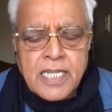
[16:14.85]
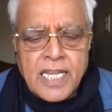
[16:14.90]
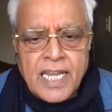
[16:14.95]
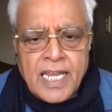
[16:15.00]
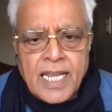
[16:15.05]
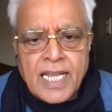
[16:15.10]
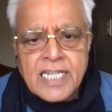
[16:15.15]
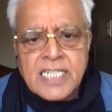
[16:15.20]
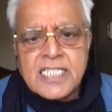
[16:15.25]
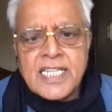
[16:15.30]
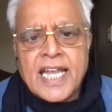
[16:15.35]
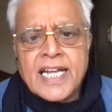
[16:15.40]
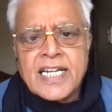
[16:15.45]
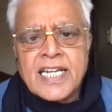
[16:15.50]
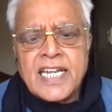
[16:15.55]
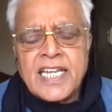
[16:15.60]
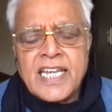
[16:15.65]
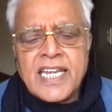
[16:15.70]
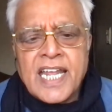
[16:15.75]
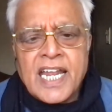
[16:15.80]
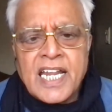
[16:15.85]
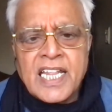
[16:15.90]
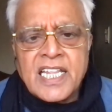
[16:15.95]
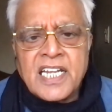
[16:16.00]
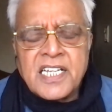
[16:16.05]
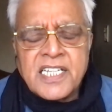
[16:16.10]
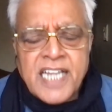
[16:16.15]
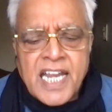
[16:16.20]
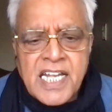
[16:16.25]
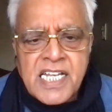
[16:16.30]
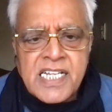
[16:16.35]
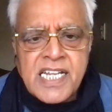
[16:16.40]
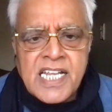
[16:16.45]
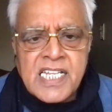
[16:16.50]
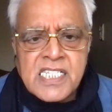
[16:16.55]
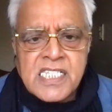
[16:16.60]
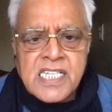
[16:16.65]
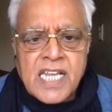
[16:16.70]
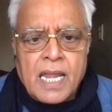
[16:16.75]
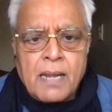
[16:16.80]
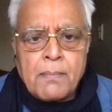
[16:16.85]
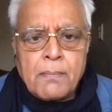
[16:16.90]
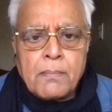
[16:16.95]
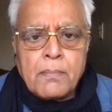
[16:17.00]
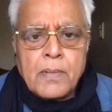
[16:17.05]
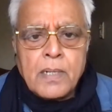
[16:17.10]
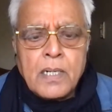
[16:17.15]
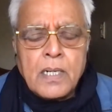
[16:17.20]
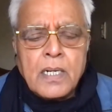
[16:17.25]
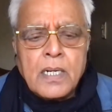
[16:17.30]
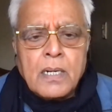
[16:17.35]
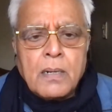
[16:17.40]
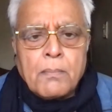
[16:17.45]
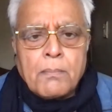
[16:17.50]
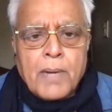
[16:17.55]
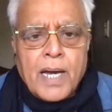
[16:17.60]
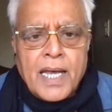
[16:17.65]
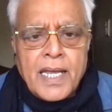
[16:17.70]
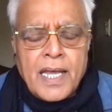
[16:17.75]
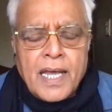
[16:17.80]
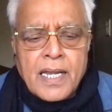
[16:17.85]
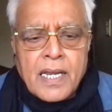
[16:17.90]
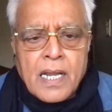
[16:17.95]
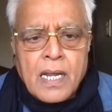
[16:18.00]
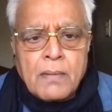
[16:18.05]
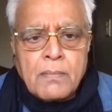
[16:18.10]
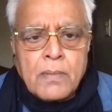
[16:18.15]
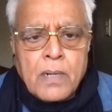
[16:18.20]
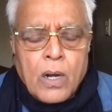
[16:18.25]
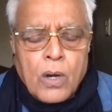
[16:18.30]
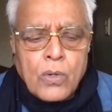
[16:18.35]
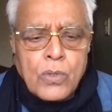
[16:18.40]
exactly in another 10 days time, Maya Ram